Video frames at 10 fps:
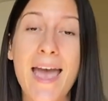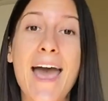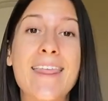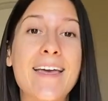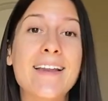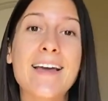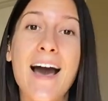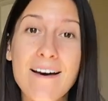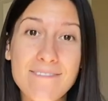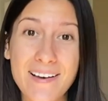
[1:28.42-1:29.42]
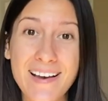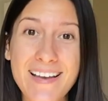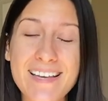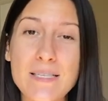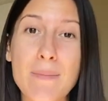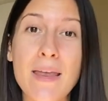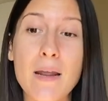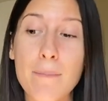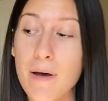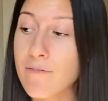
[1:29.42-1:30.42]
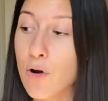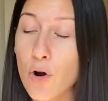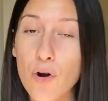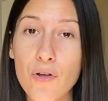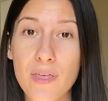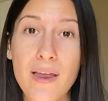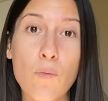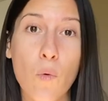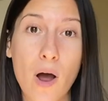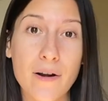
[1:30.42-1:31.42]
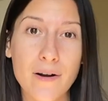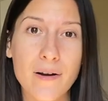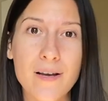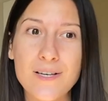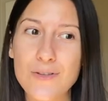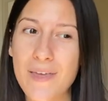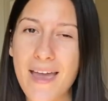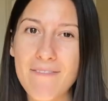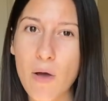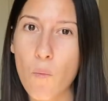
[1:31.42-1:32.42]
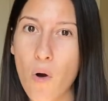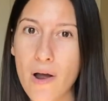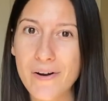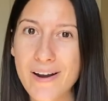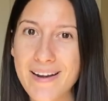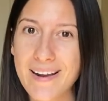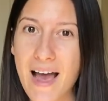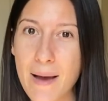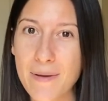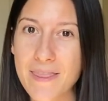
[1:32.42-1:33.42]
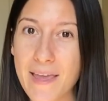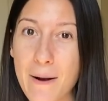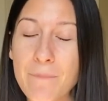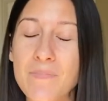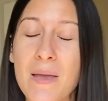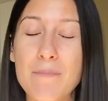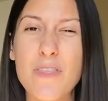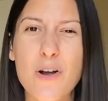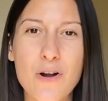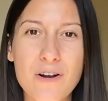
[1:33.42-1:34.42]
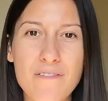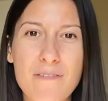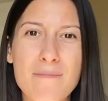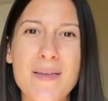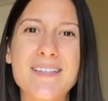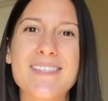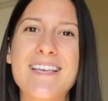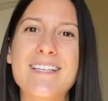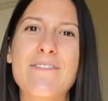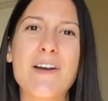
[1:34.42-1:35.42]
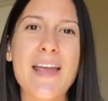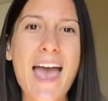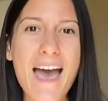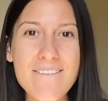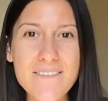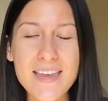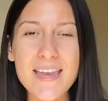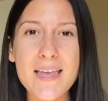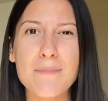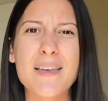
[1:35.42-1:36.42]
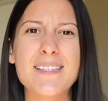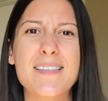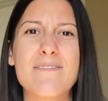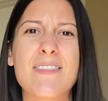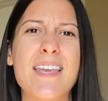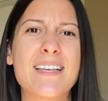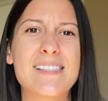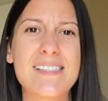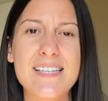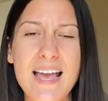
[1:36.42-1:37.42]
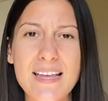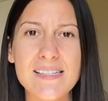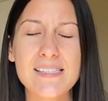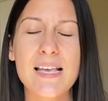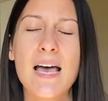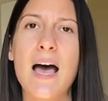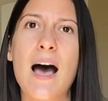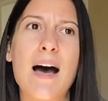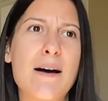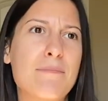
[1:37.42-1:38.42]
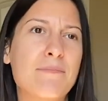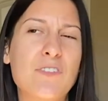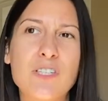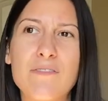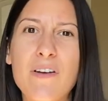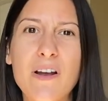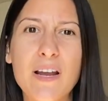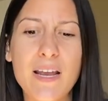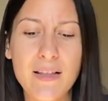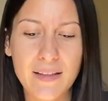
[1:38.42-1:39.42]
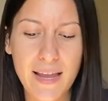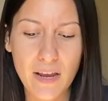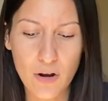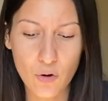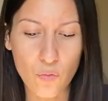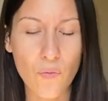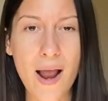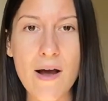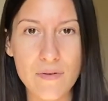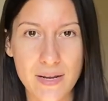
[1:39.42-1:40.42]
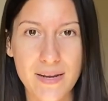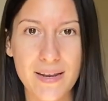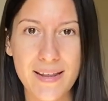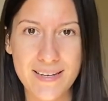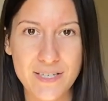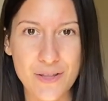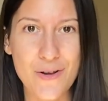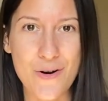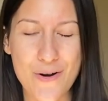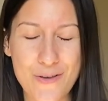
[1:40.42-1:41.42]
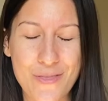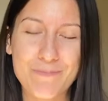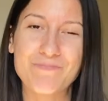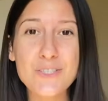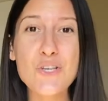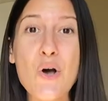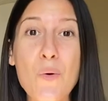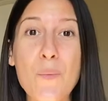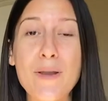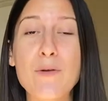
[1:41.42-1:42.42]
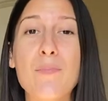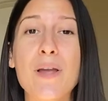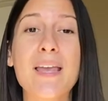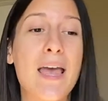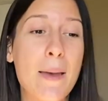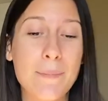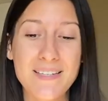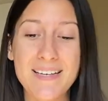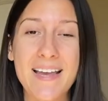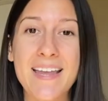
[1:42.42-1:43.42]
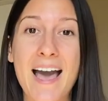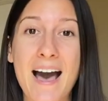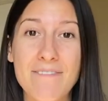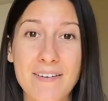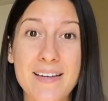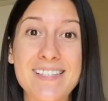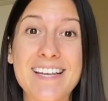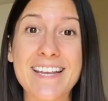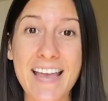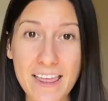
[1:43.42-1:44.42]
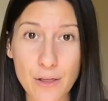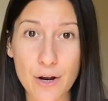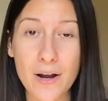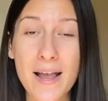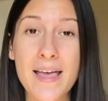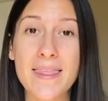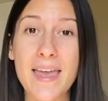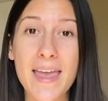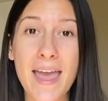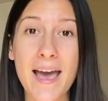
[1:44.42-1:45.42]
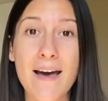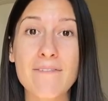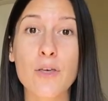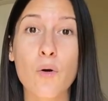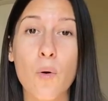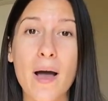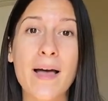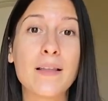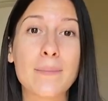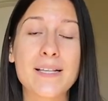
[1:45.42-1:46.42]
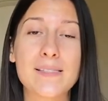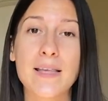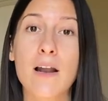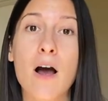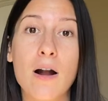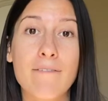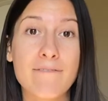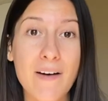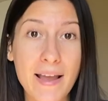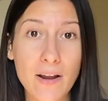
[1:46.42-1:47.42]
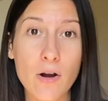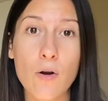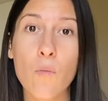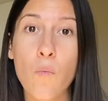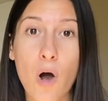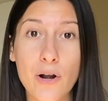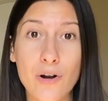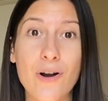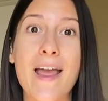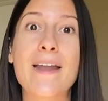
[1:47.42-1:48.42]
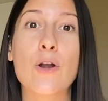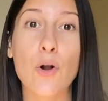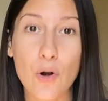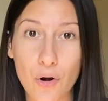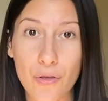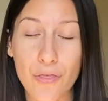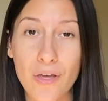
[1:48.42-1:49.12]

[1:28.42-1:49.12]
And then kapha is made up of earth and water. So they have that water in common there. But the earth makes things very heavy. It makes things dense, um, just very like grounded into the earth. So when you bring Pitta and Kapha together, they have the elements that are fire, water, and earth.